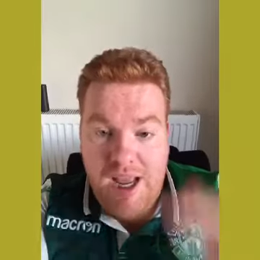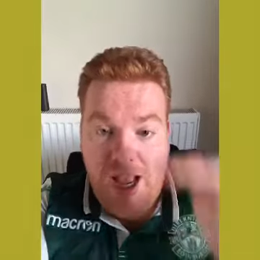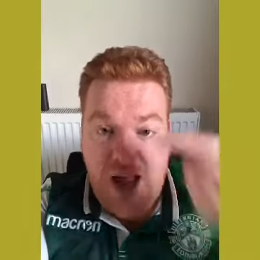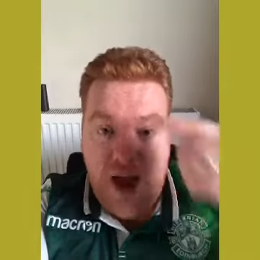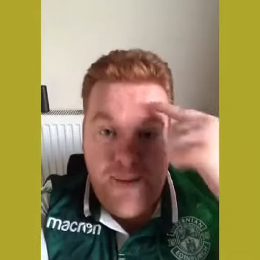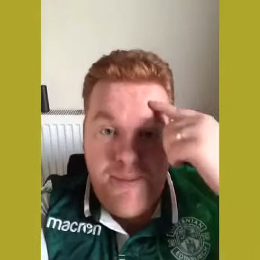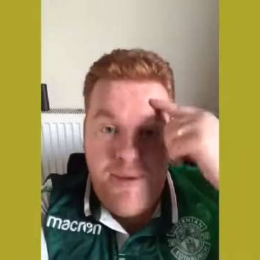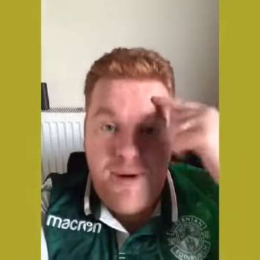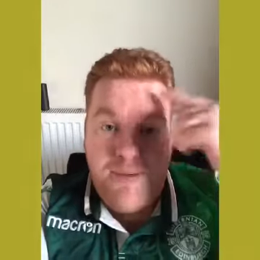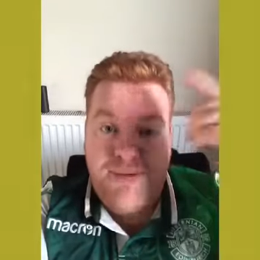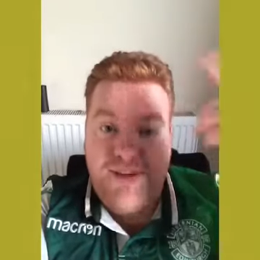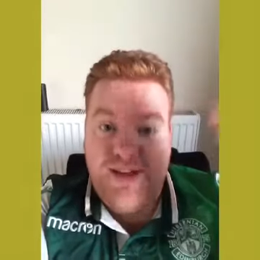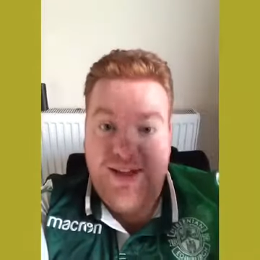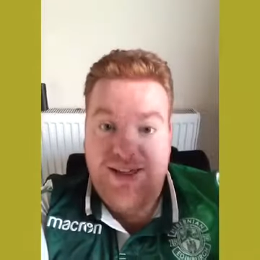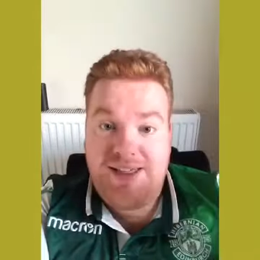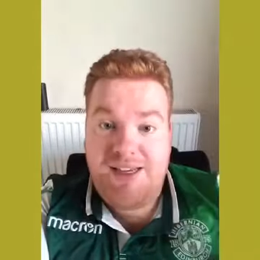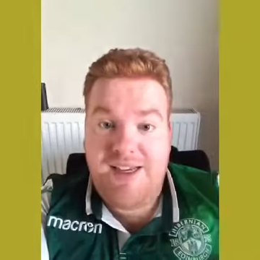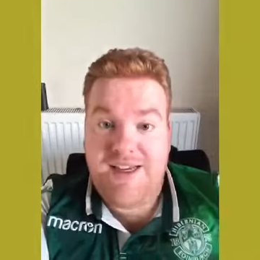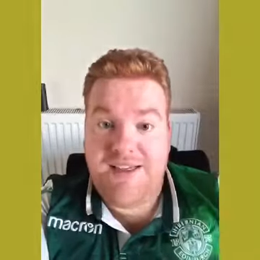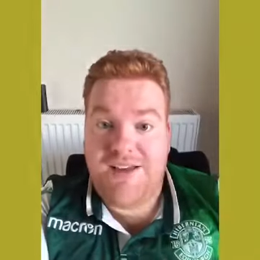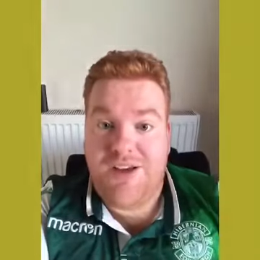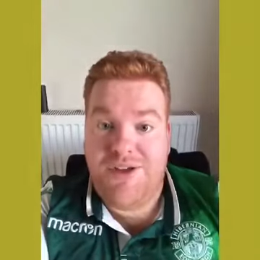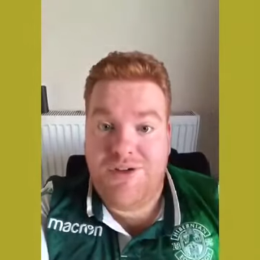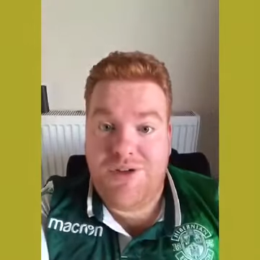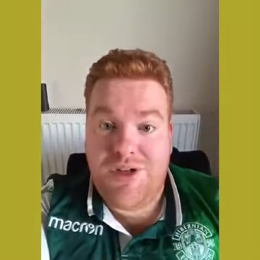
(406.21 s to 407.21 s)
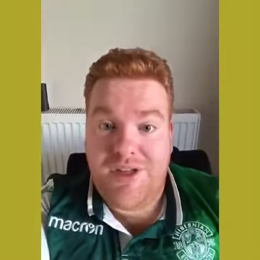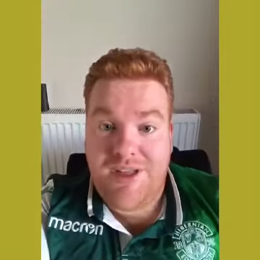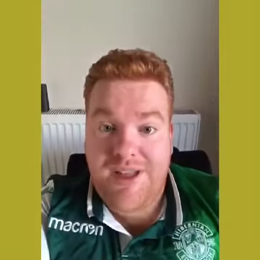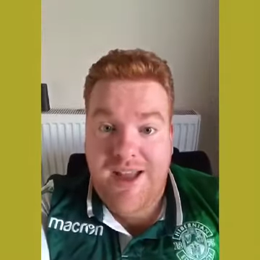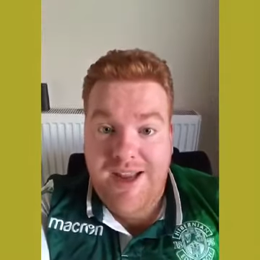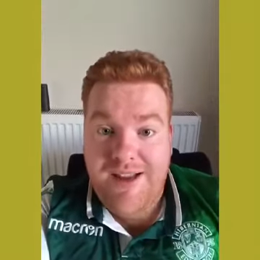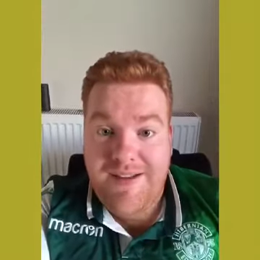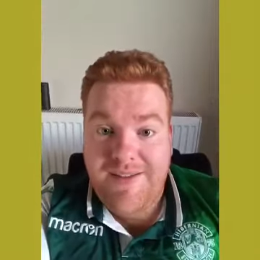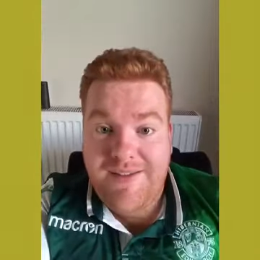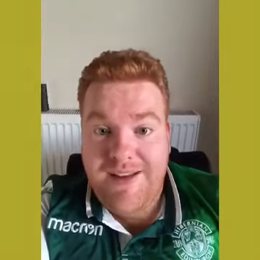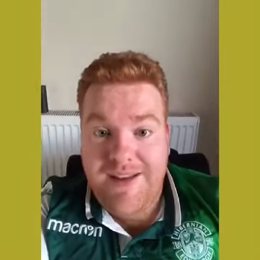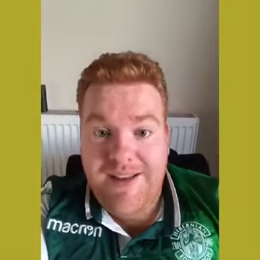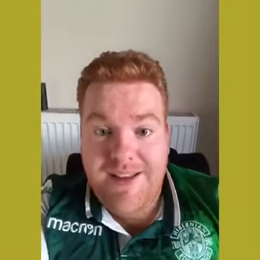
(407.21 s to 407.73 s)
I'm up to
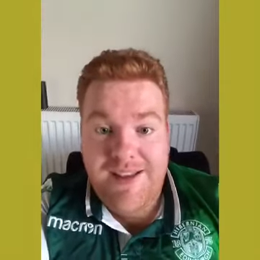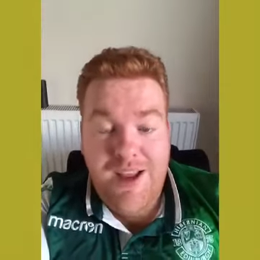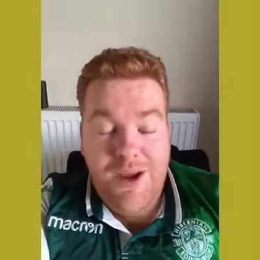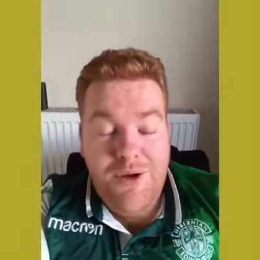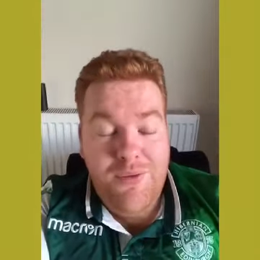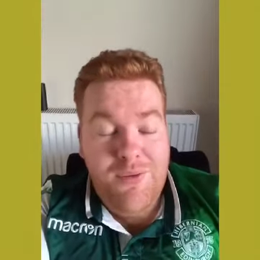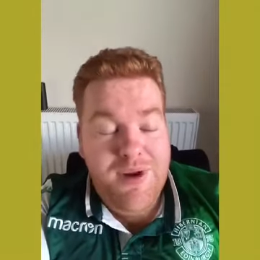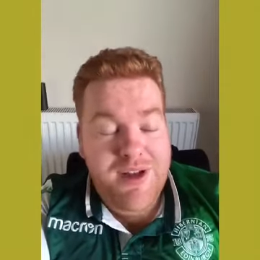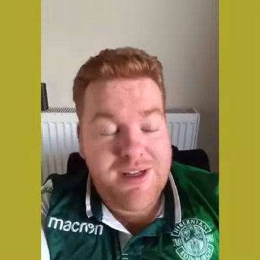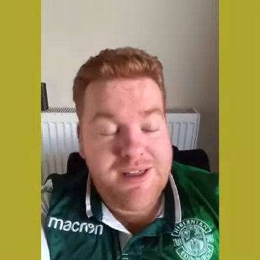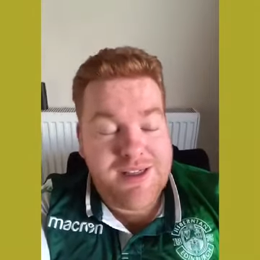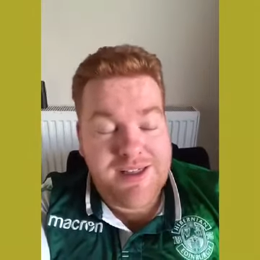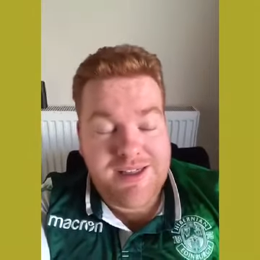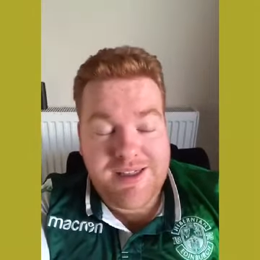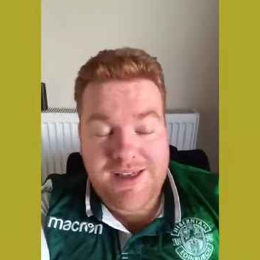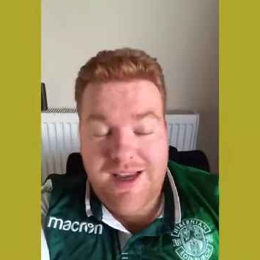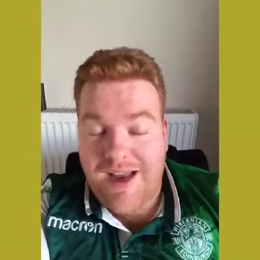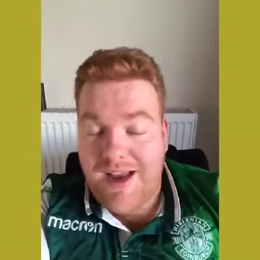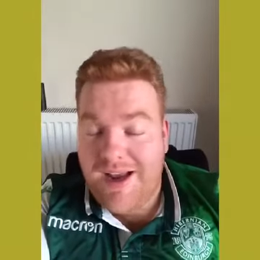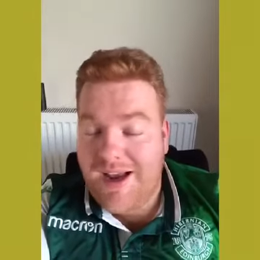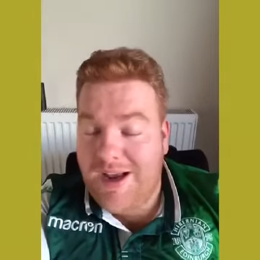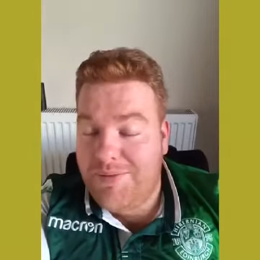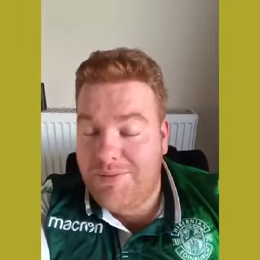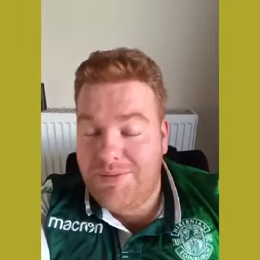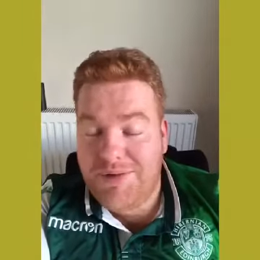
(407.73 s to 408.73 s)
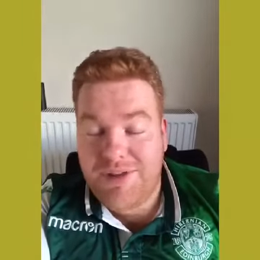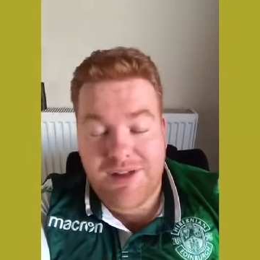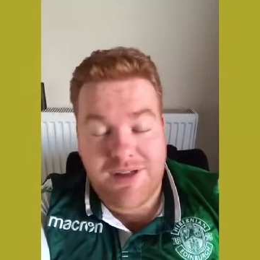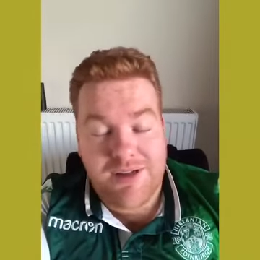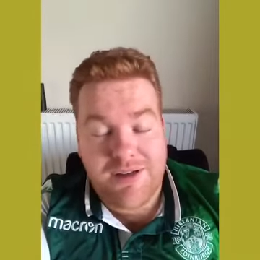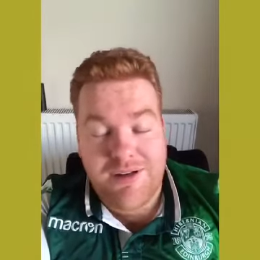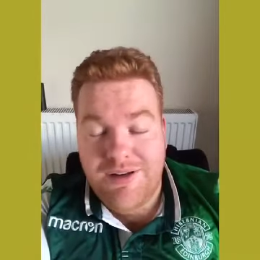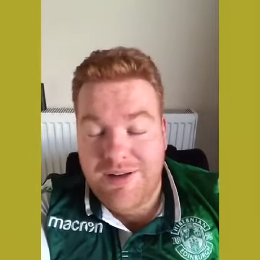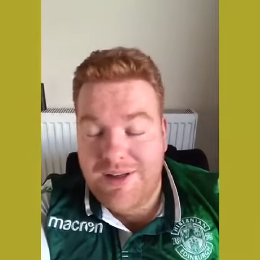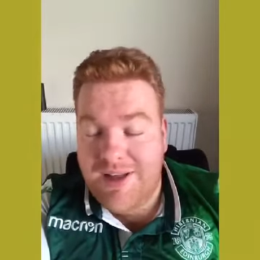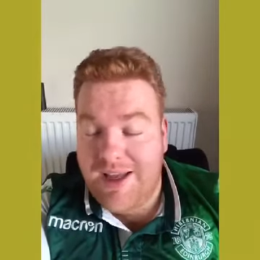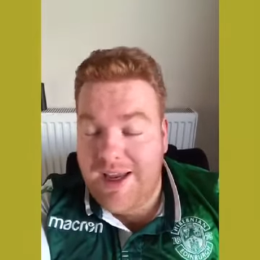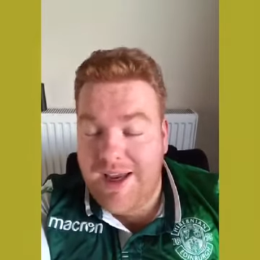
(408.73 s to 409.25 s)
619 now, which is
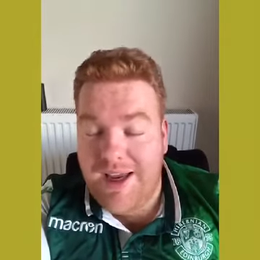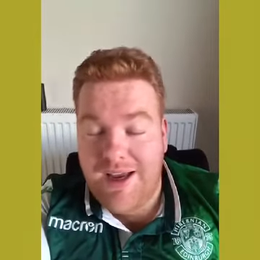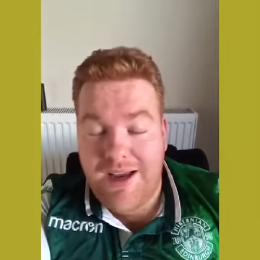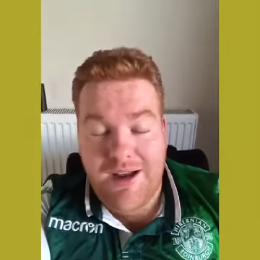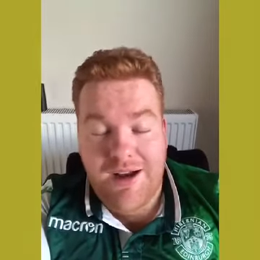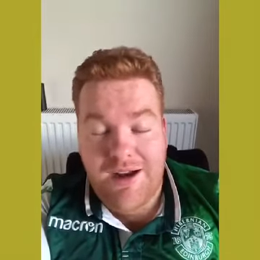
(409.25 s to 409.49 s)
absolutely,